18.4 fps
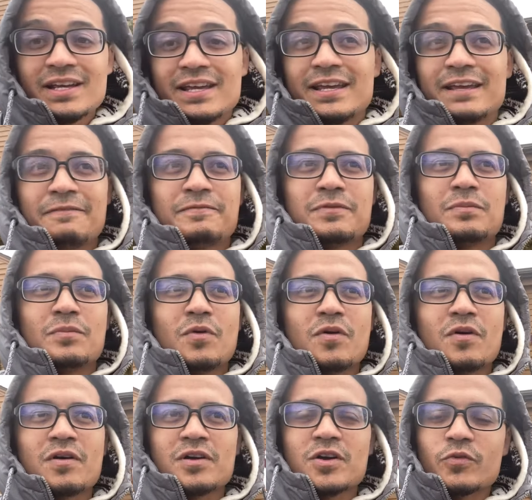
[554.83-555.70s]
And for
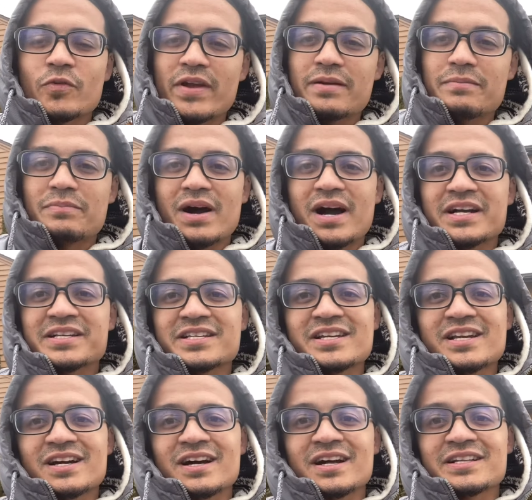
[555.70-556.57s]
more great
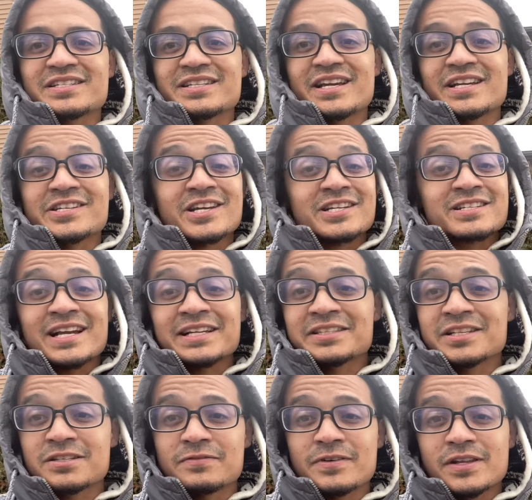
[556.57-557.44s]
boxing content just like
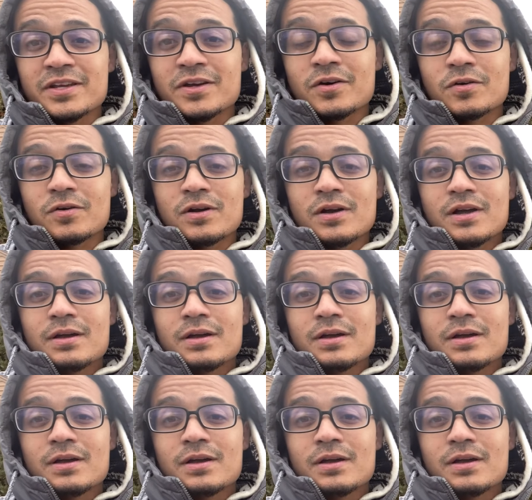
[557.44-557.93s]
this video,